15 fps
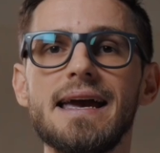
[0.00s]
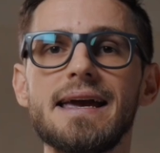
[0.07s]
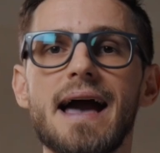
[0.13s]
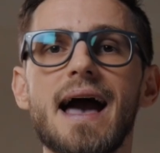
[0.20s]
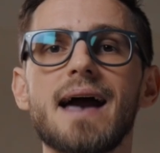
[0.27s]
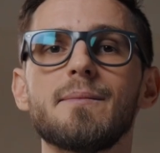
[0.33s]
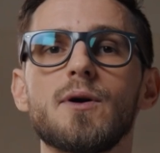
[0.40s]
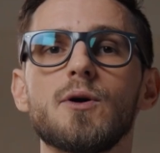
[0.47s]

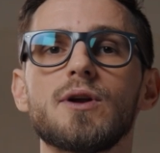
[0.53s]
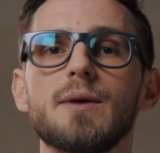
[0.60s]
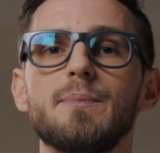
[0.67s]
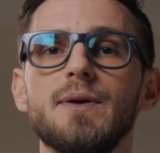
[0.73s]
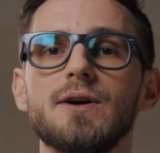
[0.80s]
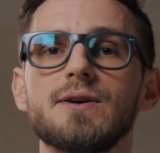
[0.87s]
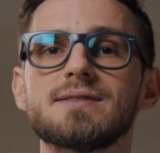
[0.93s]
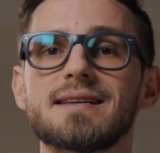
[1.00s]
AI mode
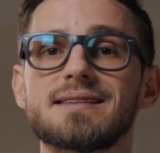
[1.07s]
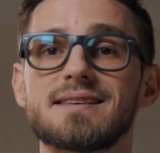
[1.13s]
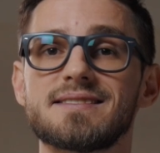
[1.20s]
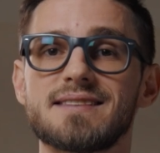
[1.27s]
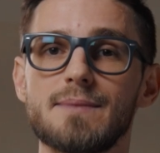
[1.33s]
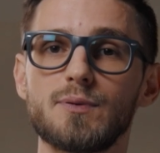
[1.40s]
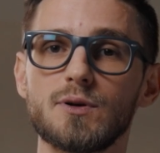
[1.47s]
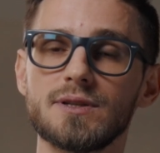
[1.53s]
appears as a
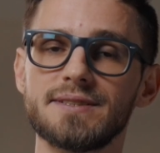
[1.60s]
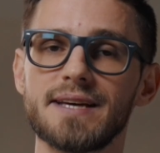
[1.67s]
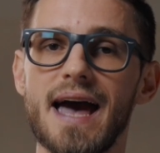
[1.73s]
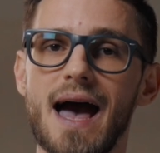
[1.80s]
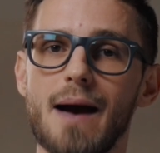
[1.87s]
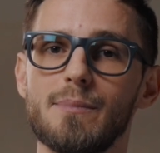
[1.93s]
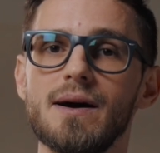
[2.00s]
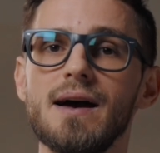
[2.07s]
separate
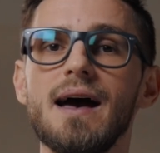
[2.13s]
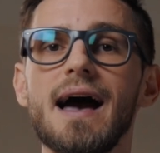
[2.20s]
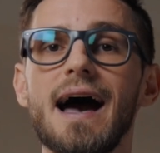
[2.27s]
tab,